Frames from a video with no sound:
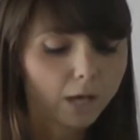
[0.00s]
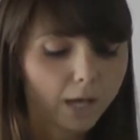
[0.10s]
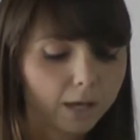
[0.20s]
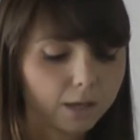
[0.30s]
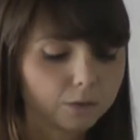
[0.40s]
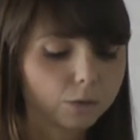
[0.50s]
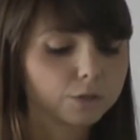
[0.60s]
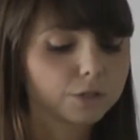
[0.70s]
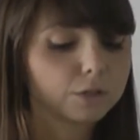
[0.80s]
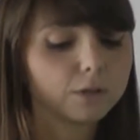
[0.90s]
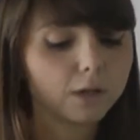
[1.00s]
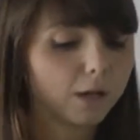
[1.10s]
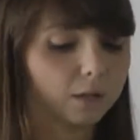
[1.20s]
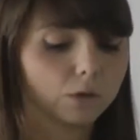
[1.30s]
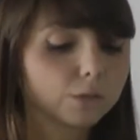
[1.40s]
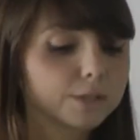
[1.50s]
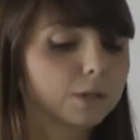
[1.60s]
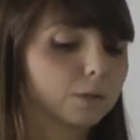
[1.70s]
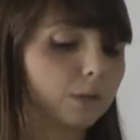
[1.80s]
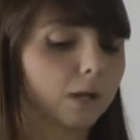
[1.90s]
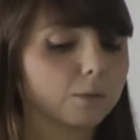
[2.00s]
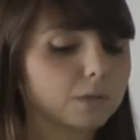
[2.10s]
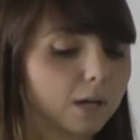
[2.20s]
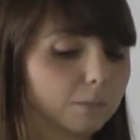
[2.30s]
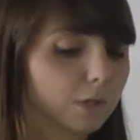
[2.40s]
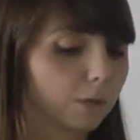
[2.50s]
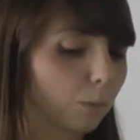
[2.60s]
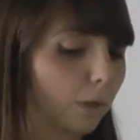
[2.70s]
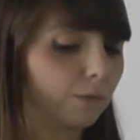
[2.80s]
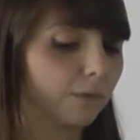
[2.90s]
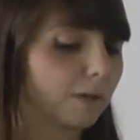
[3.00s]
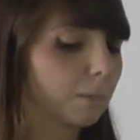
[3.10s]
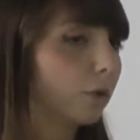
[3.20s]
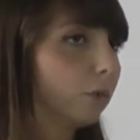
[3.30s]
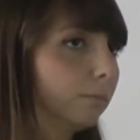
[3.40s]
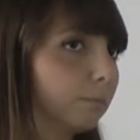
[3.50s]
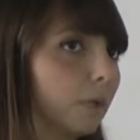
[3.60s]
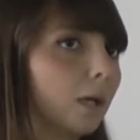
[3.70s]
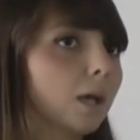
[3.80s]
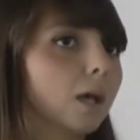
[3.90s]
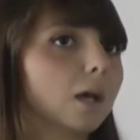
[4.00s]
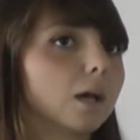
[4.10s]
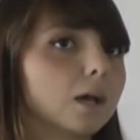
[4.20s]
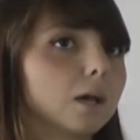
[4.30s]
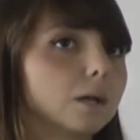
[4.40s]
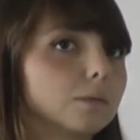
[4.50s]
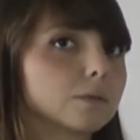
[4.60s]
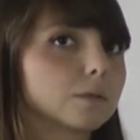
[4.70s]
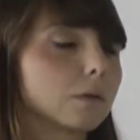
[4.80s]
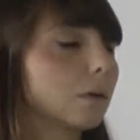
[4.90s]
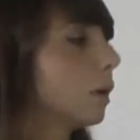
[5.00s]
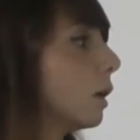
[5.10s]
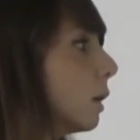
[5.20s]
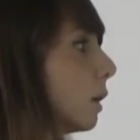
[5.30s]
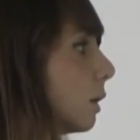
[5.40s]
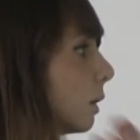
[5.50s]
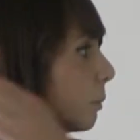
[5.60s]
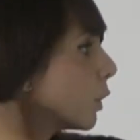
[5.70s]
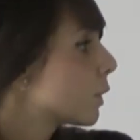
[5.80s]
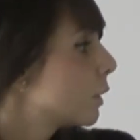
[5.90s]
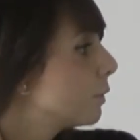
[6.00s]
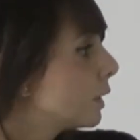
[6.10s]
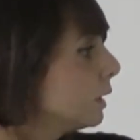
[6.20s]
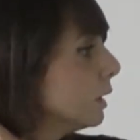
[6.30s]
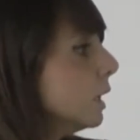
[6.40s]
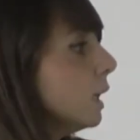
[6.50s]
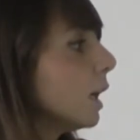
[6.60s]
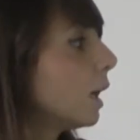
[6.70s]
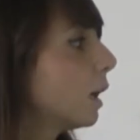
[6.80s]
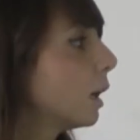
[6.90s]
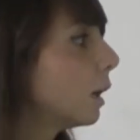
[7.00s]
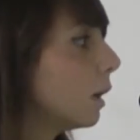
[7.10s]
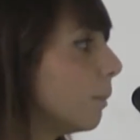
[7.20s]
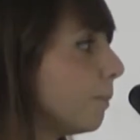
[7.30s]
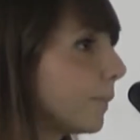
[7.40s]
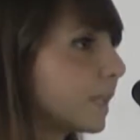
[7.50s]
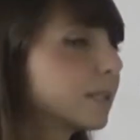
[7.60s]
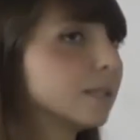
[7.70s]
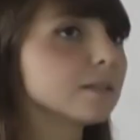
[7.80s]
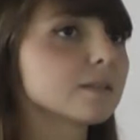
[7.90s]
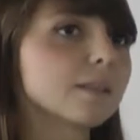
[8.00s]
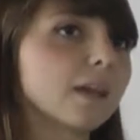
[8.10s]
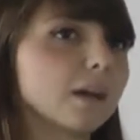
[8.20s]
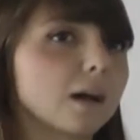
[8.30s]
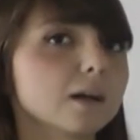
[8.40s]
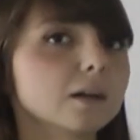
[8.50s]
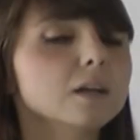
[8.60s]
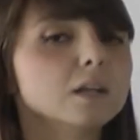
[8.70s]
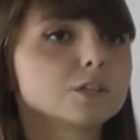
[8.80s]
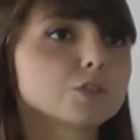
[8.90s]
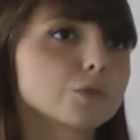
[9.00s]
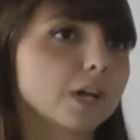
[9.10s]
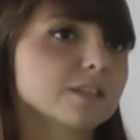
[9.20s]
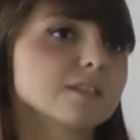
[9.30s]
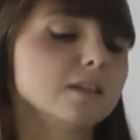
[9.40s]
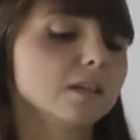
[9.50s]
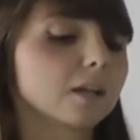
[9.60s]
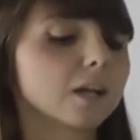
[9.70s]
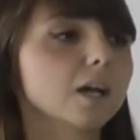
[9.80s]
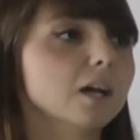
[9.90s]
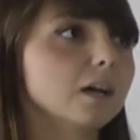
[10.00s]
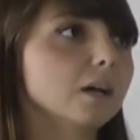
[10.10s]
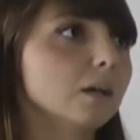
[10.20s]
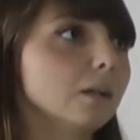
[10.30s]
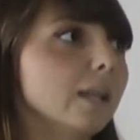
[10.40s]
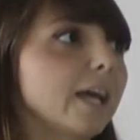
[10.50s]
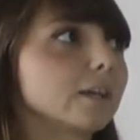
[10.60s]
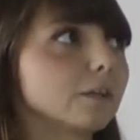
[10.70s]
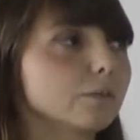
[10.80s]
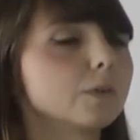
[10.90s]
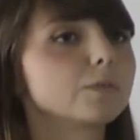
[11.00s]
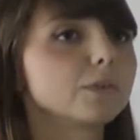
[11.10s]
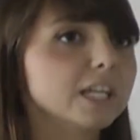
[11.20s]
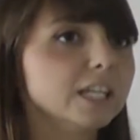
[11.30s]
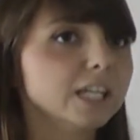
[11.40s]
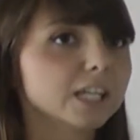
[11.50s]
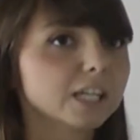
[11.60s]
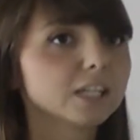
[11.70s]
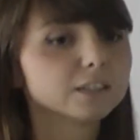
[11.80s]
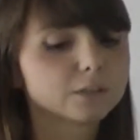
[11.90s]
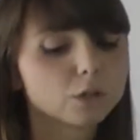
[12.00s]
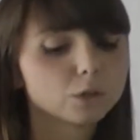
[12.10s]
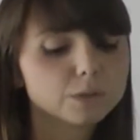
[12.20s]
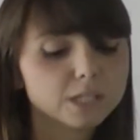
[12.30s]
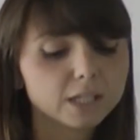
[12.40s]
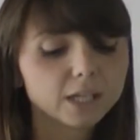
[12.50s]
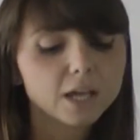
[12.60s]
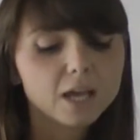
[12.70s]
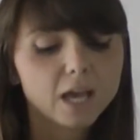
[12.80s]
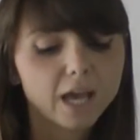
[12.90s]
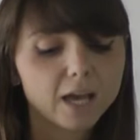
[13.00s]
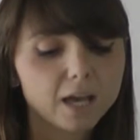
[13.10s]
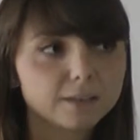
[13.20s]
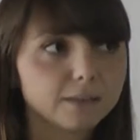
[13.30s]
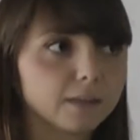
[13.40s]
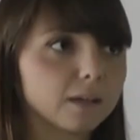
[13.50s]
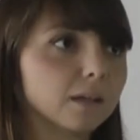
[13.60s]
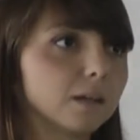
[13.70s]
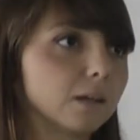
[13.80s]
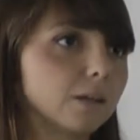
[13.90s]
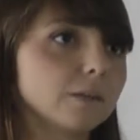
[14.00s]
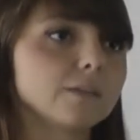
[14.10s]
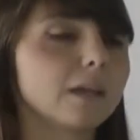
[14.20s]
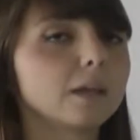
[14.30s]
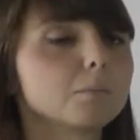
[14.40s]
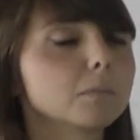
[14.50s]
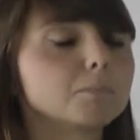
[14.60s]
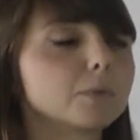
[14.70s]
And also the outcomes are quite variable. And moreover, since they are stressing like the reading, decoding, and they